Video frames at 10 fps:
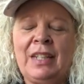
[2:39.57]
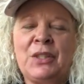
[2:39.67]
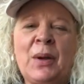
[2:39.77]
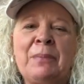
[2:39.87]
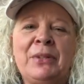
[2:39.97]

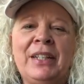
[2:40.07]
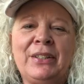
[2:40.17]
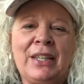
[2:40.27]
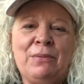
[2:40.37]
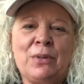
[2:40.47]
So I'm really
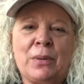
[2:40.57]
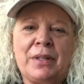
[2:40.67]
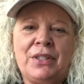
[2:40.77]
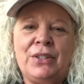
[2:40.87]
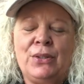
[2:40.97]
looking
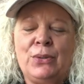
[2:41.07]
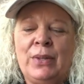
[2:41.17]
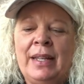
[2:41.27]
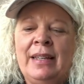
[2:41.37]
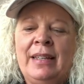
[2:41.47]
forward to